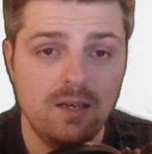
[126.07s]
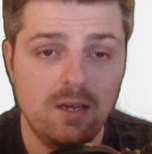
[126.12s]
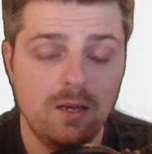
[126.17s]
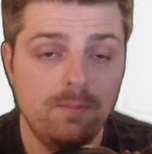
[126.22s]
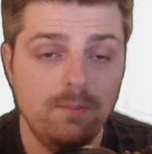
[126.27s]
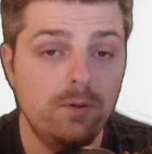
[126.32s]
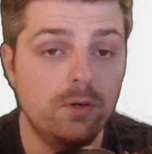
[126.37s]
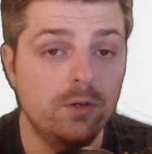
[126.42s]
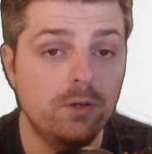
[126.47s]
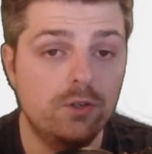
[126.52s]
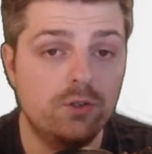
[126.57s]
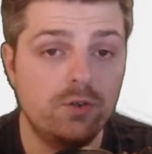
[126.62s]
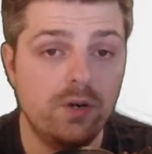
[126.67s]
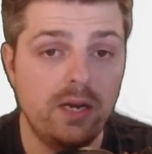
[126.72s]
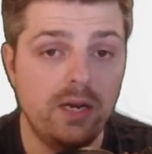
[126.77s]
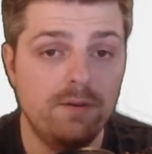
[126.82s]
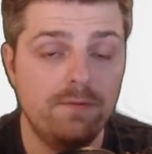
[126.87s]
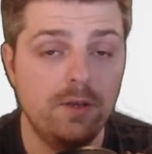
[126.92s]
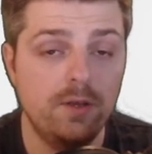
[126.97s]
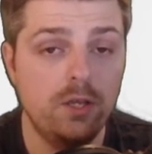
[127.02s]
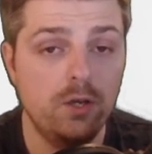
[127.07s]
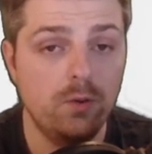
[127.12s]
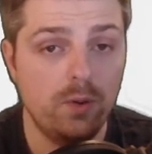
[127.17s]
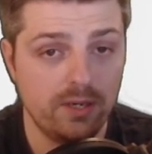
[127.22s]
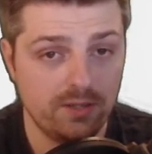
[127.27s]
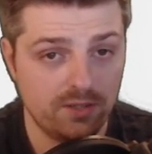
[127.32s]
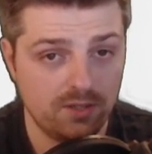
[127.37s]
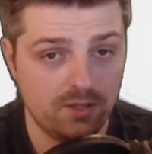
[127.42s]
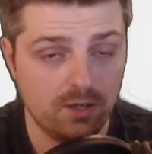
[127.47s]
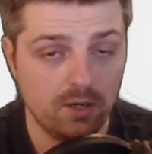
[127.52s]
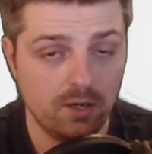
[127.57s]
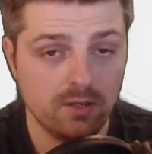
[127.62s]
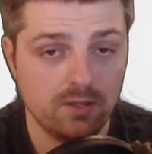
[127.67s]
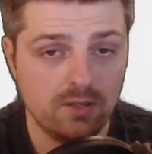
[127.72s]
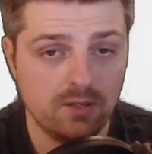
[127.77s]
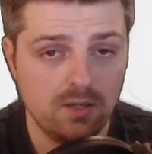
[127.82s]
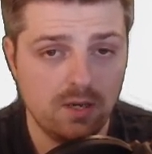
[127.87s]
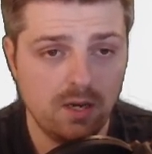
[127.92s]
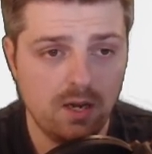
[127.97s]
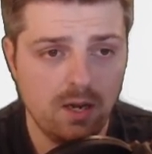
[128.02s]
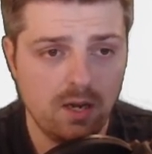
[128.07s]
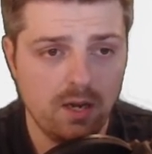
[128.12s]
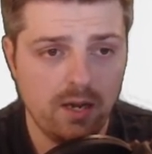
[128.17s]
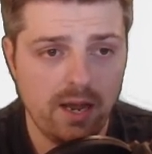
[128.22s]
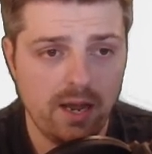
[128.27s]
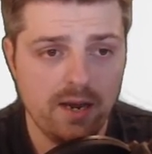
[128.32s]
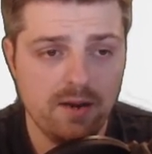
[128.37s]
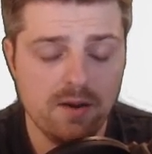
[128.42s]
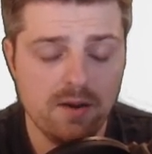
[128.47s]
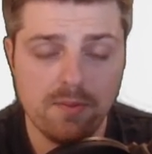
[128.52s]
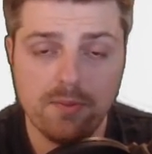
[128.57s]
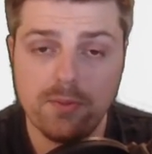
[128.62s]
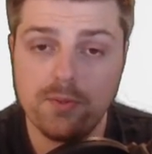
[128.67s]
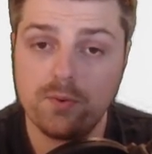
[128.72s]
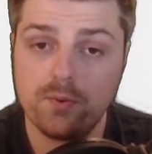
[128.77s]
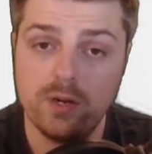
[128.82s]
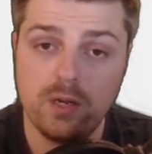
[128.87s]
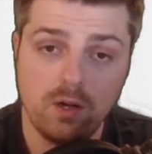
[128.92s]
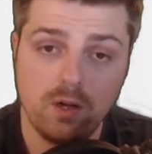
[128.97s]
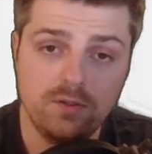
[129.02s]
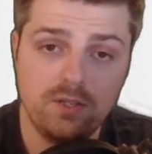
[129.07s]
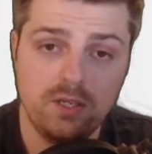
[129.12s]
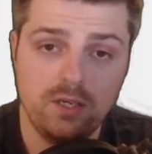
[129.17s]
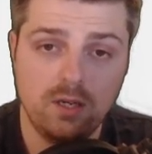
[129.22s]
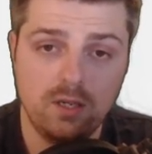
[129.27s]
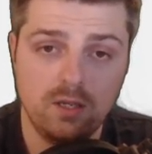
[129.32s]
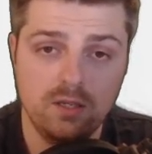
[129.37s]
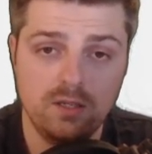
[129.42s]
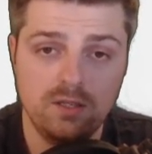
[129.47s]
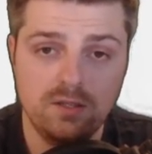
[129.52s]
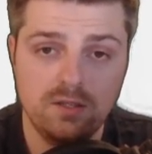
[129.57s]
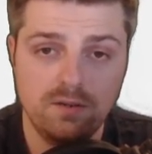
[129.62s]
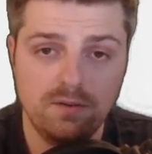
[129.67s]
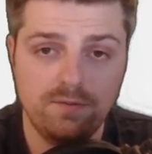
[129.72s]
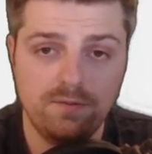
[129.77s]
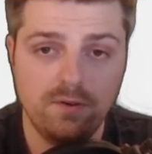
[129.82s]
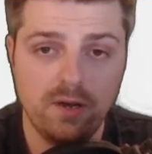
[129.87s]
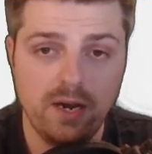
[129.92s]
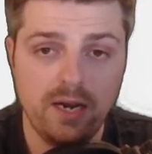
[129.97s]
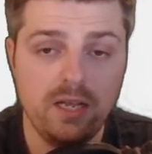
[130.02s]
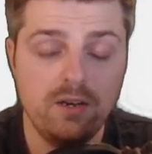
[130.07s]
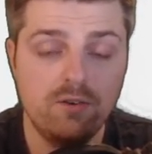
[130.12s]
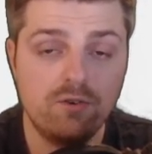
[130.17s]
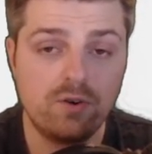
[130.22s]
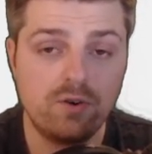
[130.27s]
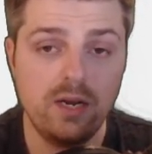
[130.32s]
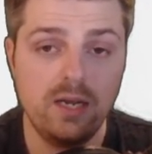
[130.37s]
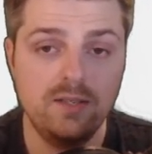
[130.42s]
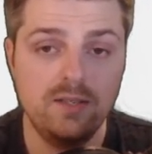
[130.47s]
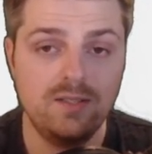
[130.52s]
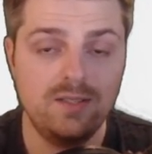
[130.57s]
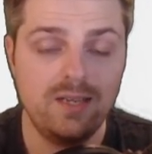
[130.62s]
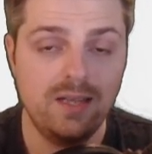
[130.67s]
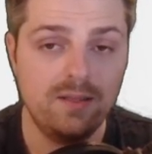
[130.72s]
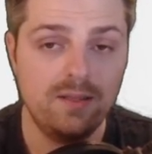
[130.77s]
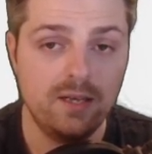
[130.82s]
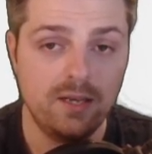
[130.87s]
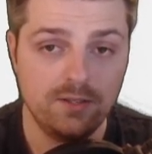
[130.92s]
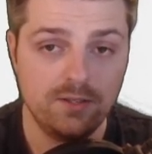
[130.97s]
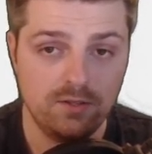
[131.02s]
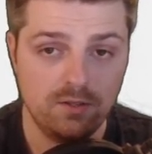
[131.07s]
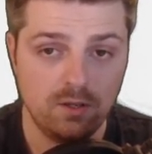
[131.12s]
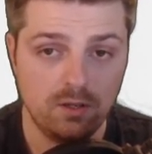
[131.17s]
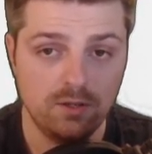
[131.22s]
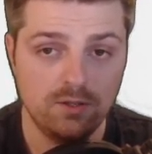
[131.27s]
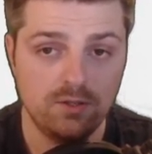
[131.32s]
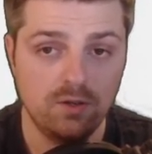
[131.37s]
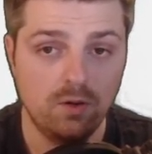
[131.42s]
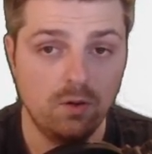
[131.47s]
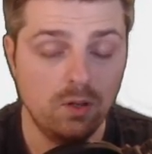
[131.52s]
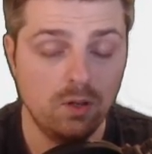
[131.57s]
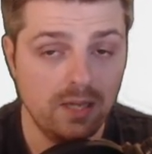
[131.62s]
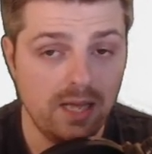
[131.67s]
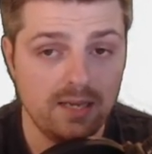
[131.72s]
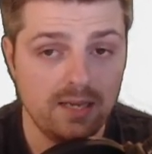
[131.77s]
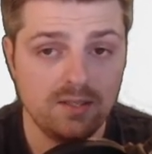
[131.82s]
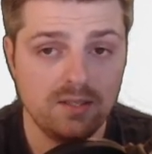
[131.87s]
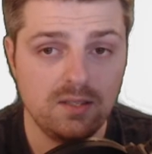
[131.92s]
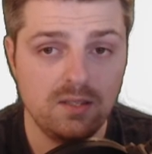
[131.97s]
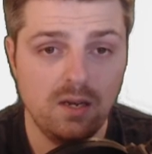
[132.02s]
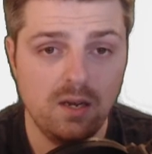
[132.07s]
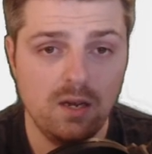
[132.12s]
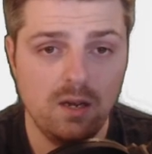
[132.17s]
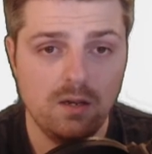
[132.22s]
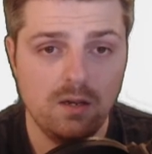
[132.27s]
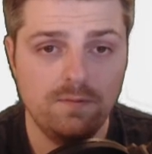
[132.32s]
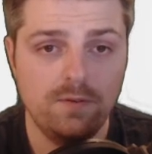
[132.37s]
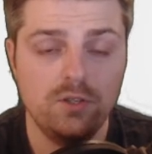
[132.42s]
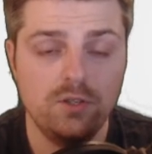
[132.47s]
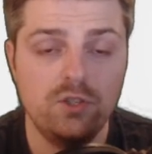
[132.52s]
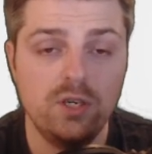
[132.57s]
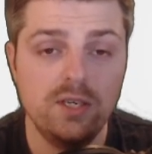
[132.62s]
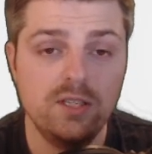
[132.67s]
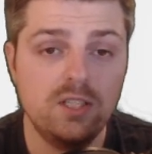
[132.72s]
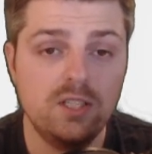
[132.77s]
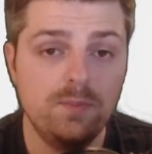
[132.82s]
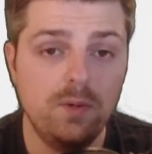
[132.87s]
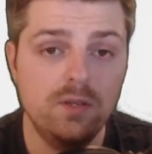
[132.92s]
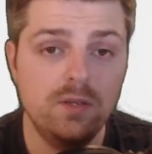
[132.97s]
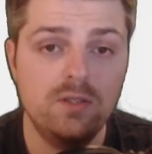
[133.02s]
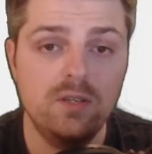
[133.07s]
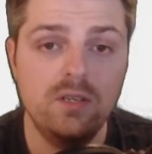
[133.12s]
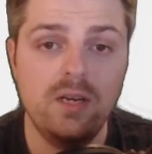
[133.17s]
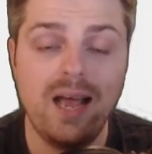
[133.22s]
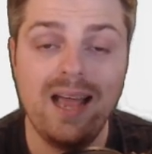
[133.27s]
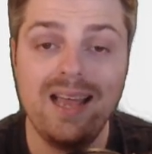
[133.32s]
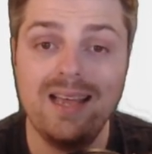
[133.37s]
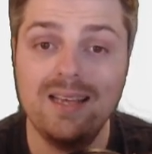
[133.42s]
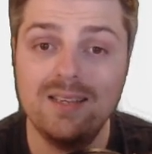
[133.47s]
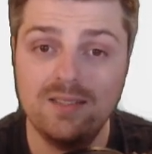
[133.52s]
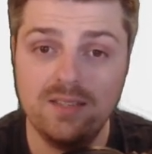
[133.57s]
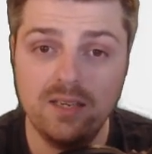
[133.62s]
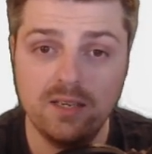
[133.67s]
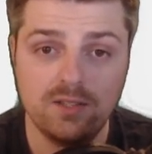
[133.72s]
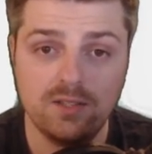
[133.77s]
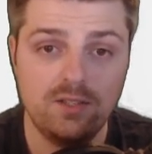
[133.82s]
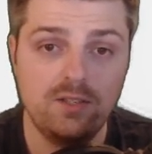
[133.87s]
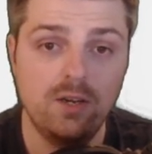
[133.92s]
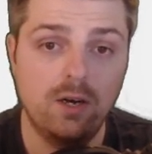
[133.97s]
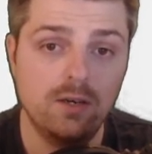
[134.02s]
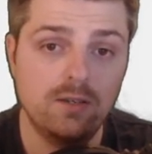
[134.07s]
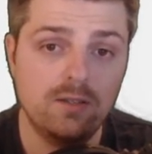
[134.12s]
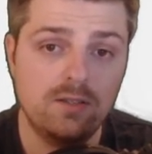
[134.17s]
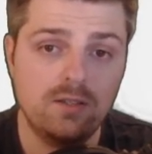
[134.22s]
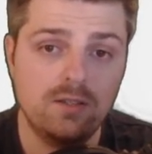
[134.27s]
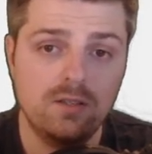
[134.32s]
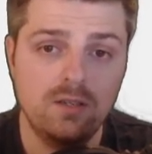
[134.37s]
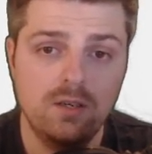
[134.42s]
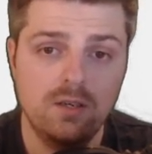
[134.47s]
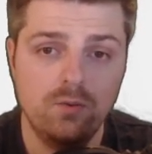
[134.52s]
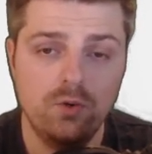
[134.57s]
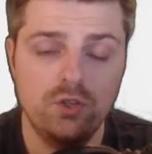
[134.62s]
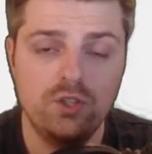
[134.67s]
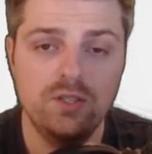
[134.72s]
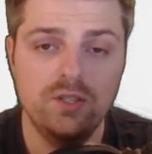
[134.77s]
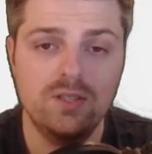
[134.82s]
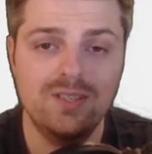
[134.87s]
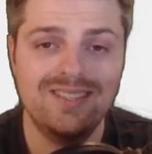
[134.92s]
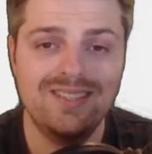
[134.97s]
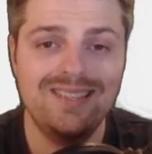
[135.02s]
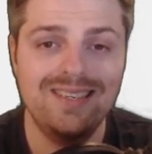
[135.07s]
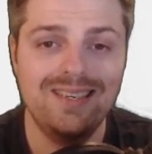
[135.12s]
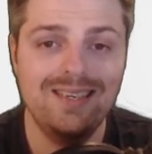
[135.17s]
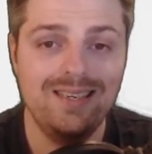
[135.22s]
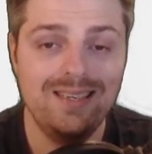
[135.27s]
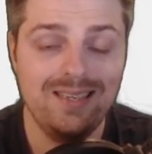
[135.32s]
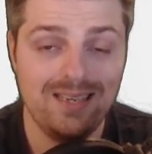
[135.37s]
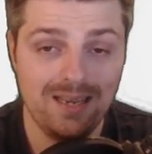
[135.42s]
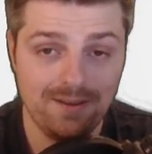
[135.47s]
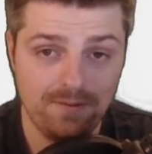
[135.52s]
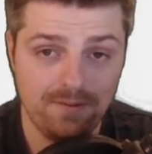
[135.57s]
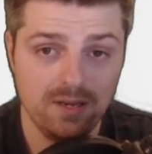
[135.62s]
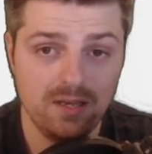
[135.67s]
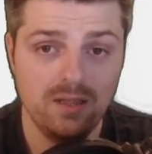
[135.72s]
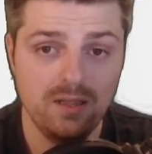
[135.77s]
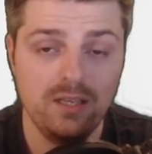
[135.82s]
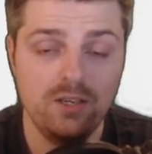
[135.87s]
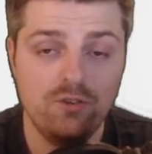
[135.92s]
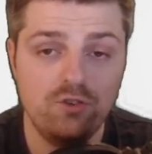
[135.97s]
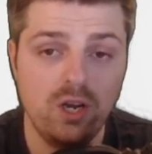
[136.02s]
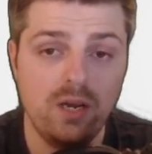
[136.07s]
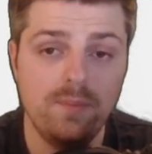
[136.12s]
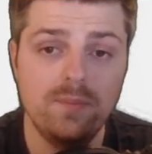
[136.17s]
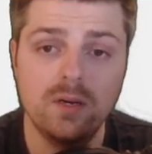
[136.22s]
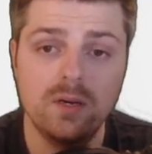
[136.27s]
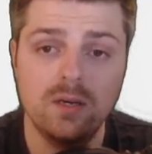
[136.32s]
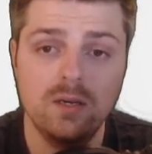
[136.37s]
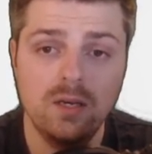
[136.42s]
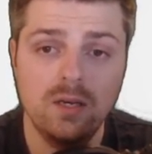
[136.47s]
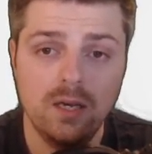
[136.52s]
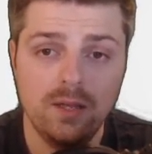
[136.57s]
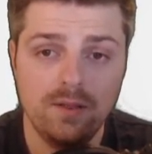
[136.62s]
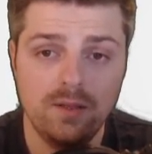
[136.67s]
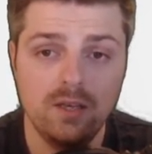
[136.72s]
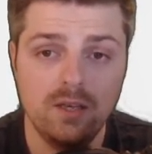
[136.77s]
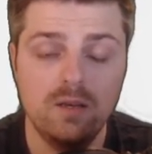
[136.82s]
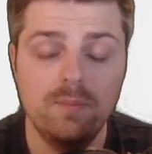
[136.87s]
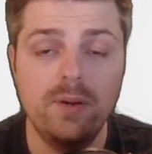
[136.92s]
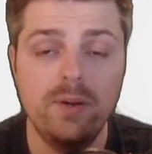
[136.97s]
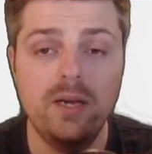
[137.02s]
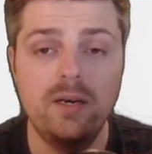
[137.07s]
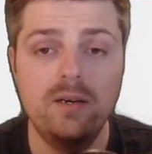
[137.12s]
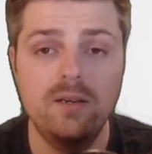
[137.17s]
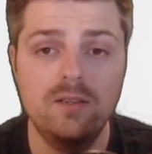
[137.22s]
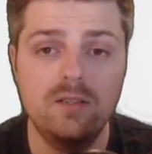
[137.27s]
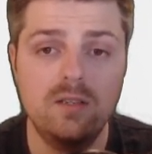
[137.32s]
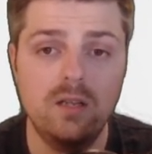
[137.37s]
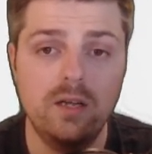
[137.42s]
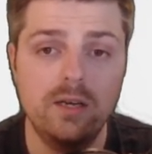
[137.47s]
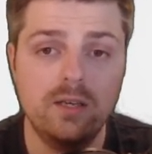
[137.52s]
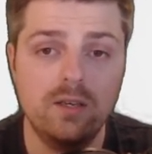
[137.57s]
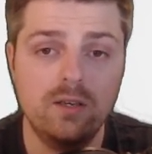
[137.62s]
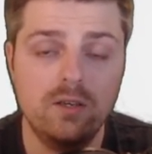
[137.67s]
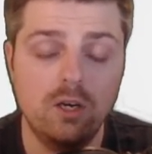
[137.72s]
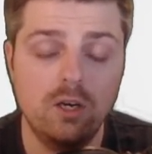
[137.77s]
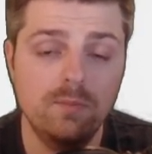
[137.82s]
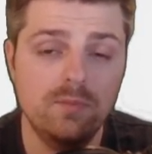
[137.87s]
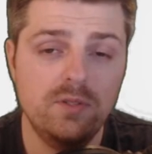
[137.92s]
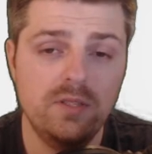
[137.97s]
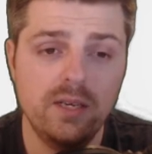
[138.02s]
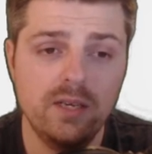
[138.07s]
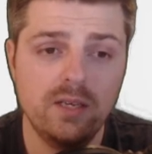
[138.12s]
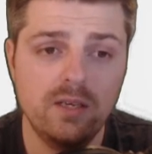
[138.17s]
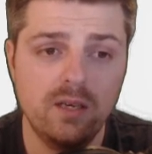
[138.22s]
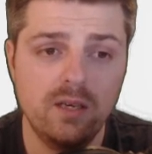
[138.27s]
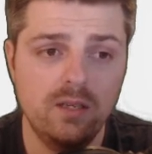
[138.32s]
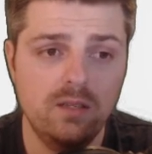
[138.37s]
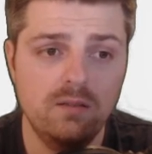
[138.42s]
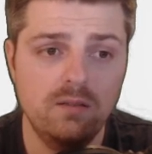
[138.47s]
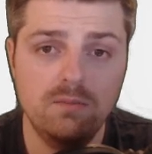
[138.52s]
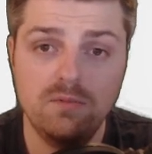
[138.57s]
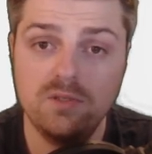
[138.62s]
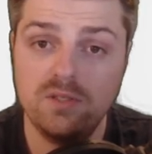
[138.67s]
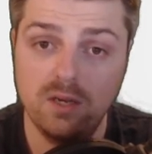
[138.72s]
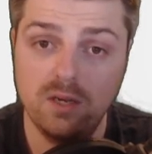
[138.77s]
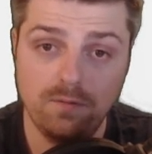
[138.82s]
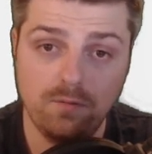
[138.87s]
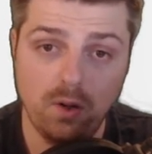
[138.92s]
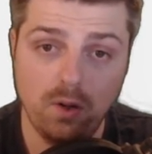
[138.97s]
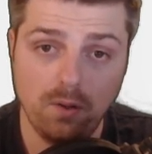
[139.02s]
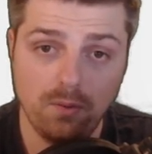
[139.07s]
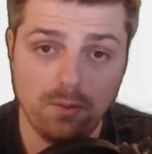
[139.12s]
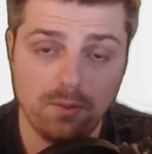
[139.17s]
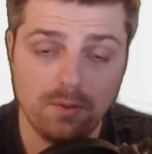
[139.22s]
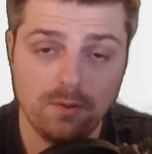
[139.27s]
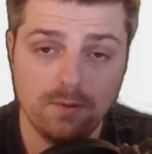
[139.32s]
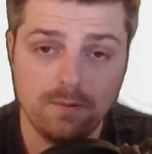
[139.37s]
per trade for US stocks, and 3 Aussie dollars for any trades $10,000 or less for CHESS-sponsored ASX stocks, which is significantly cheaper than competitors like CompSec and Selfwealth.